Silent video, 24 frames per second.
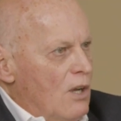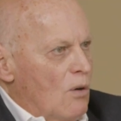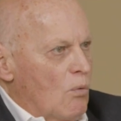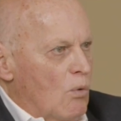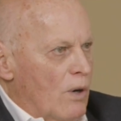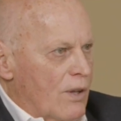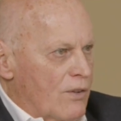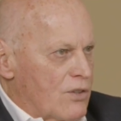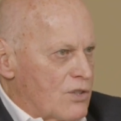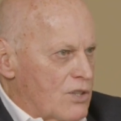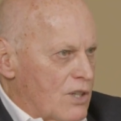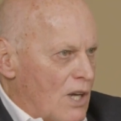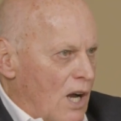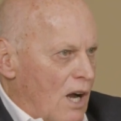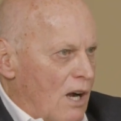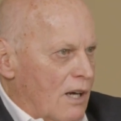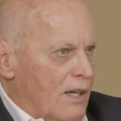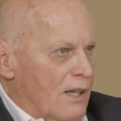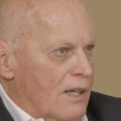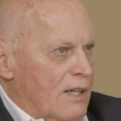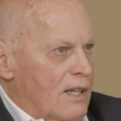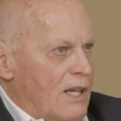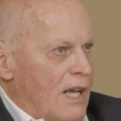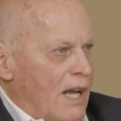with
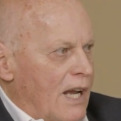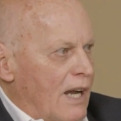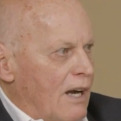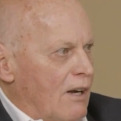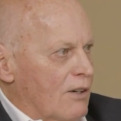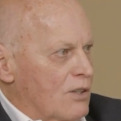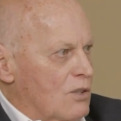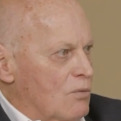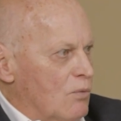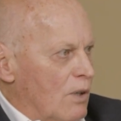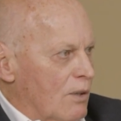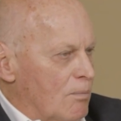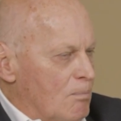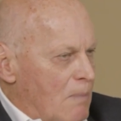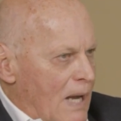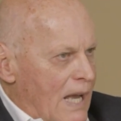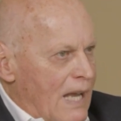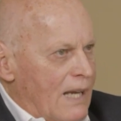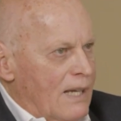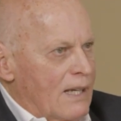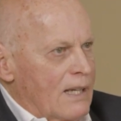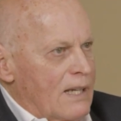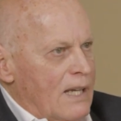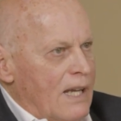stock accounts, with
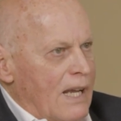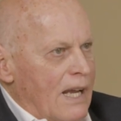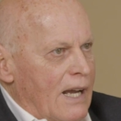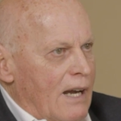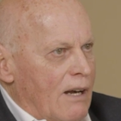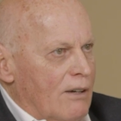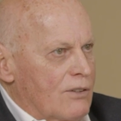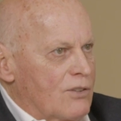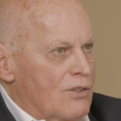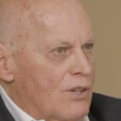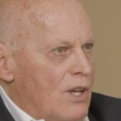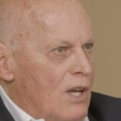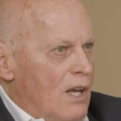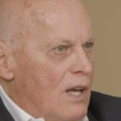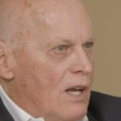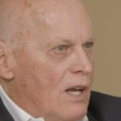bank accounts.